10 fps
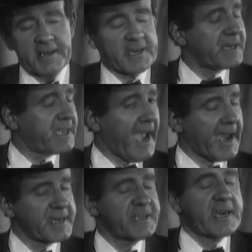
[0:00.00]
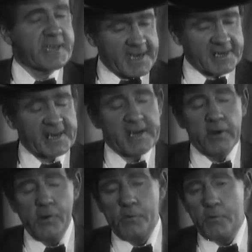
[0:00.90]
I said, "Cad." He said, "Yes." I
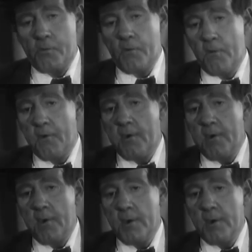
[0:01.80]
said, "Who?"